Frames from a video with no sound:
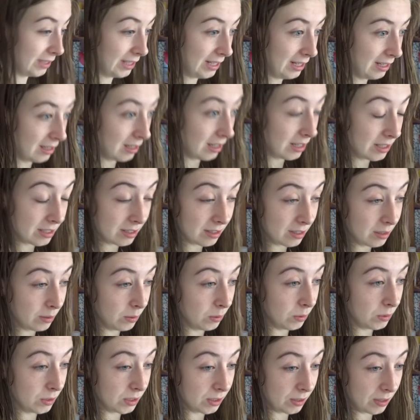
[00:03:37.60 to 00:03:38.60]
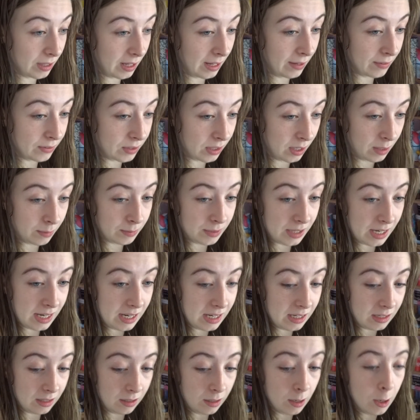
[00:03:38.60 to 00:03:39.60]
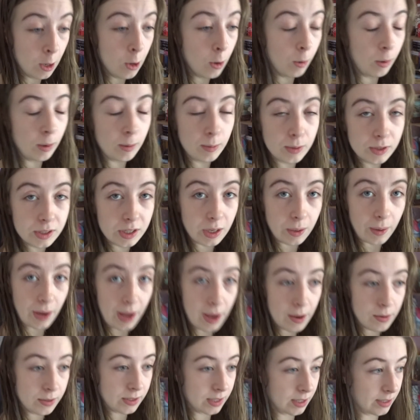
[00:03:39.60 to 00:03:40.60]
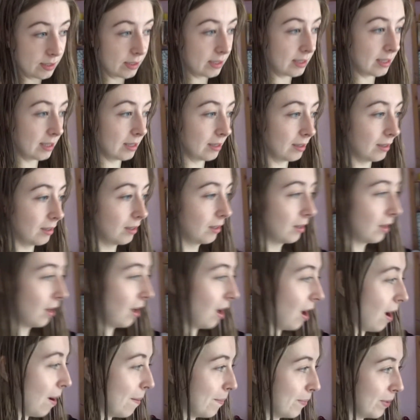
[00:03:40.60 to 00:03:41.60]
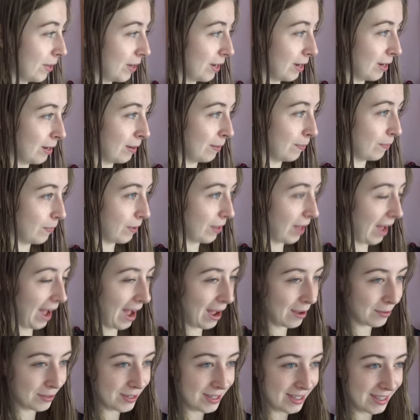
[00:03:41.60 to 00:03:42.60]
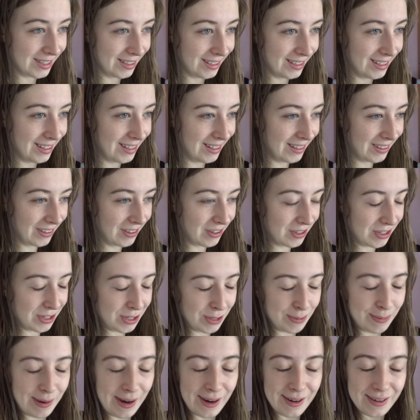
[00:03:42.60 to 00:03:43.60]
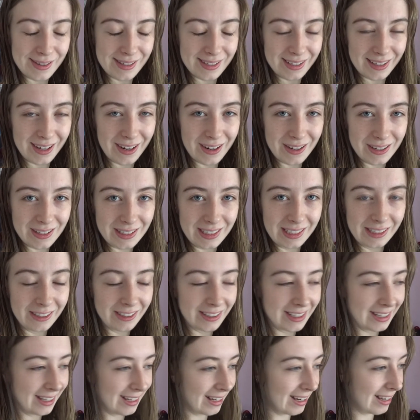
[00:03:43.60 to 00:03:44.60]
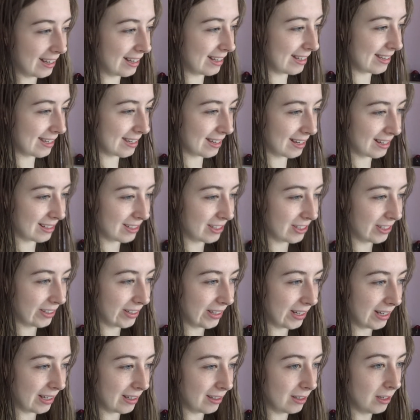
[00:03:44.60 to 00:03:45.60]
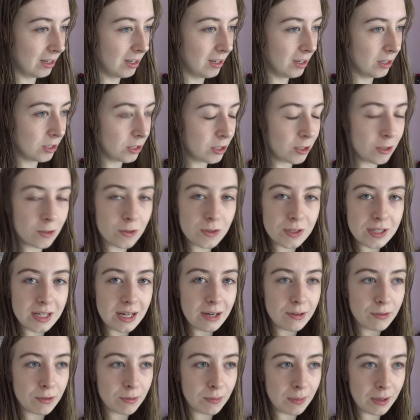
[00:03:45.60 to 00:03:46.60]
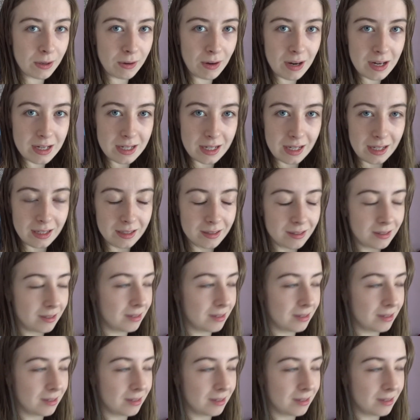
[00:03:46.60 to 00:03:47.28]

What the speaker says: yeah, I don't know what we'll do. I'll have to update you. We would go house hunting, but a house that Chris's parents are currently looking at is actually 2 doors down from my granddad